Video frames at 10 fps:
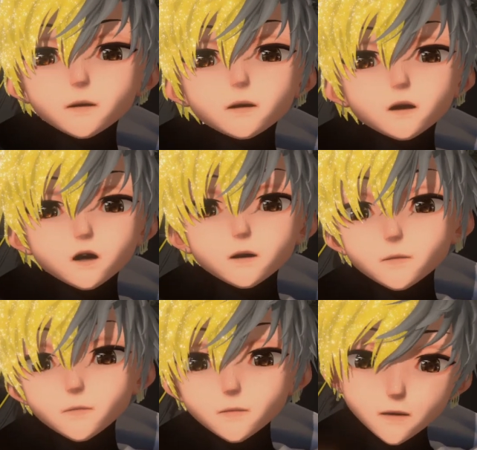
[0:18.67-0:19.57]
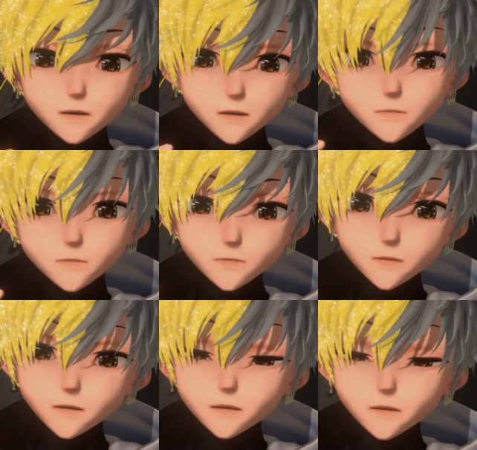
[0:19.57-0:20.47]
Uni VRM.
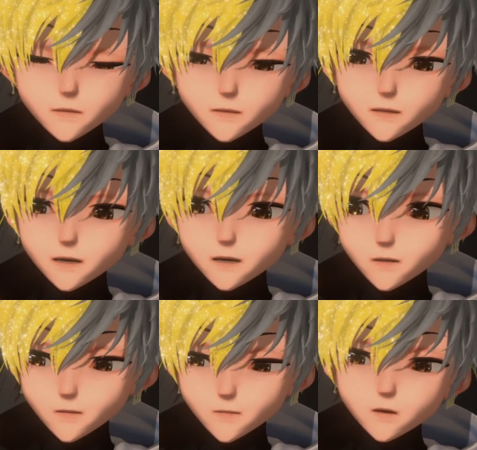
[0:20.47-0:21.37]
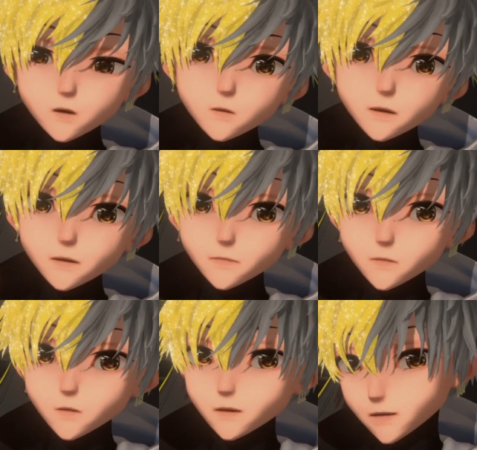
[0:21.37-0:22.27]
This allows you to import
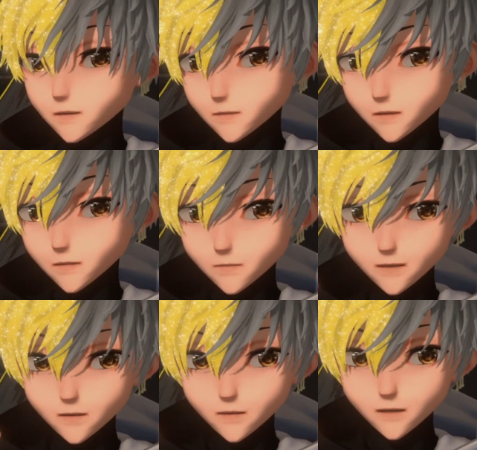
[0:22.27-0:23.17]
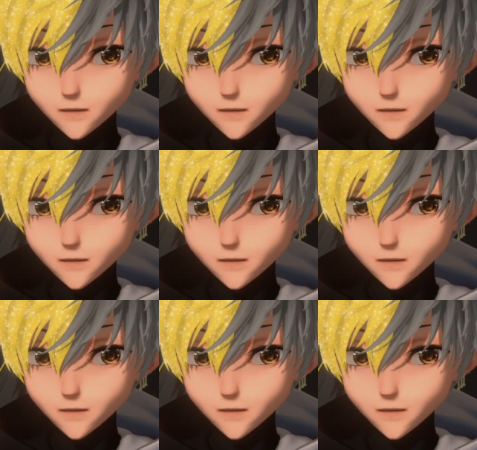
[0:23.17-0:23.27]
your VRM into Unity.